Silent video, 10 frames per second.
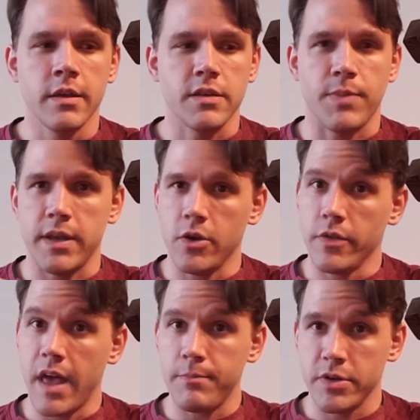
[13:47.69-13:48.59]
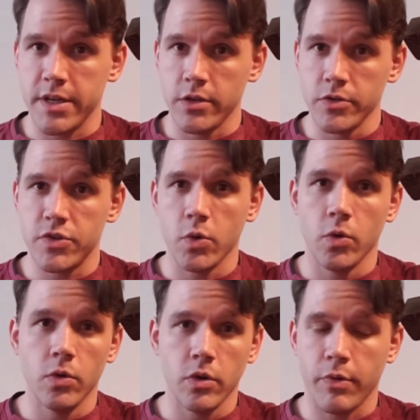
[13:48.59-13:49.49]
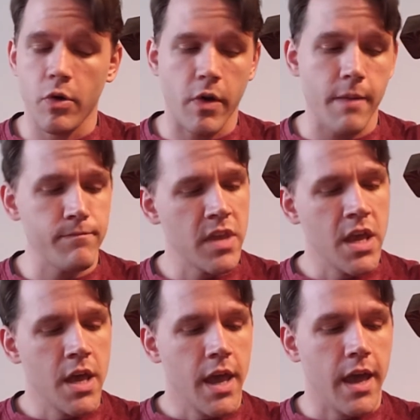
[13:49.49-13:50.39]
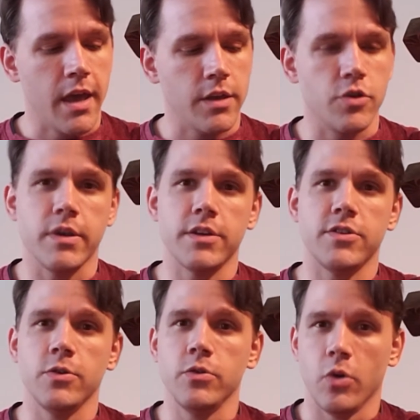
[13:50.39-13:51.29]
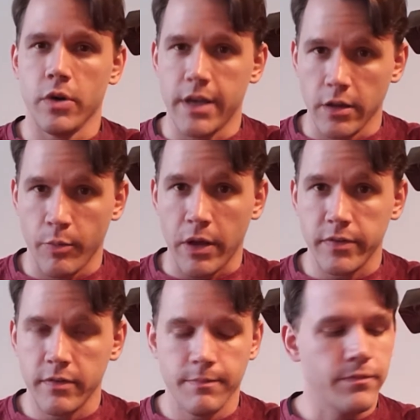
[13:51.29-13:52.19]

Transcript: depending on that particular school or program, and you get to your yellow belt.